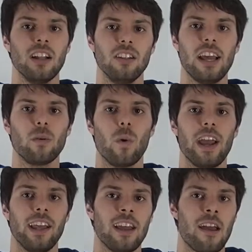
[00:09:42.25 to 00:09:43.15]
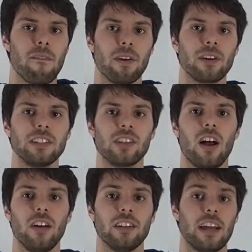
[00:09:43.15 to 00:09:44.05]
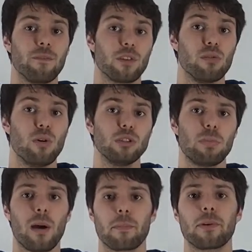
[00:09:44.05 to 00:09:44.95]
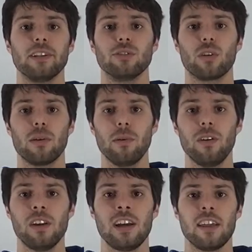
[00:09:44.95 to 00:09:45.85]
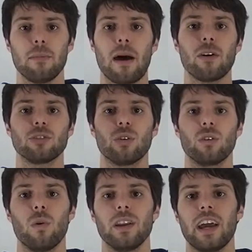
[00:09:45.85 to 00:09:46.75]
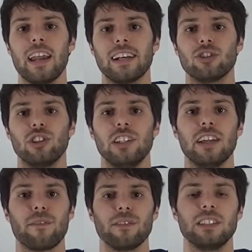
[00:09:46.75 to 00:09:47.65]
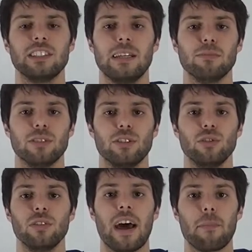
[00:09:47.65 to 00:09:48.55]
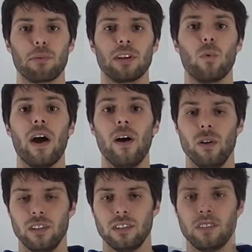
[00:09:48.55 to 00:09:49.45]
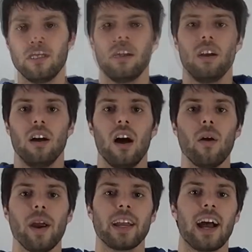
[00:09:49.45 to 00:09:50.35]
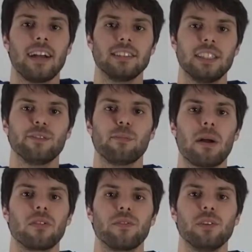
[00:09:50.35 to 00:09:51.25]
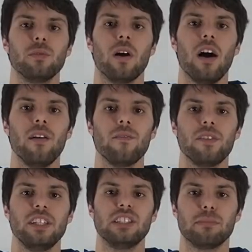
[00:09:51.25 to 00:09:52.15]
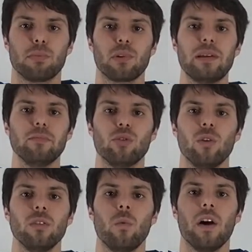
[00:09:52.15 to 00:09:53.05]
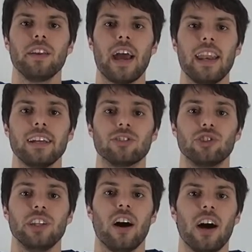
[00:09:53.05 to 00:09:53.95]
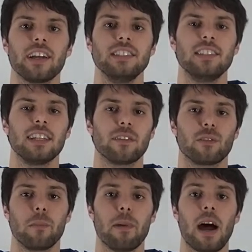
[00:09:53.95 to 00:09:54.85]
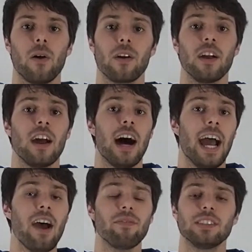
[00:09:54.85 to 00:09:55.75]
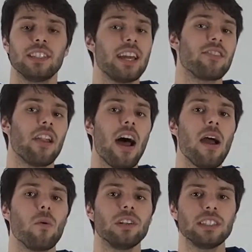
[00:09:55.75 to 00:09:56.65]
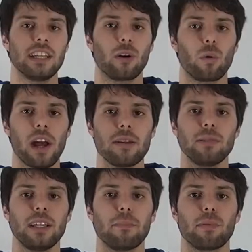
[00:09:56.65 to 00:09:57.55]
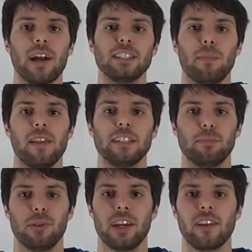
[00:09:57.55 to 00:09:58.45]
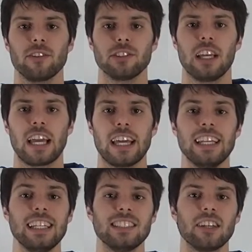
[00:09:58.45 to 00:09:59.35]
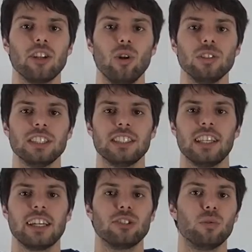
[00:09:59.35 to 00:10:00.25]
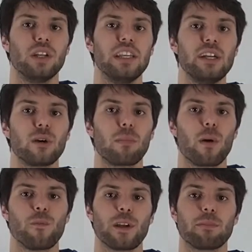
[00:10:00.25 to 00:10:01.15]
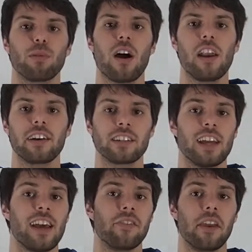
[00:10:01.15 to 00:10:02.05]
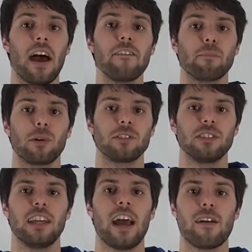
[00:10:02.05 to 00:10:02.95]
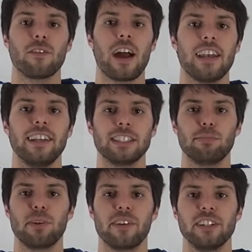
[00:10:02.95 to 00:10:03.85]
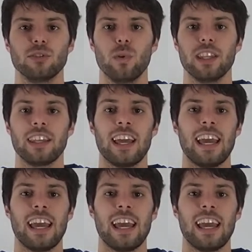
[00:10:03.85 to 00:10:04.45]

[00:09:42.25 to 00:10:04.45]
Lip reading: lightweight, very solid, and for the most part pretty durable, the Bauer TotalOne NXG definitely seems to do that pretty well. Alright guys, that's it for my review of the Supreme TotalOne NXG hockey stick from Bauer. I have to say that I was incredibly impressed by this particular stick, and it is the closest thing to a near perfect product that I've personally ever had an experience with.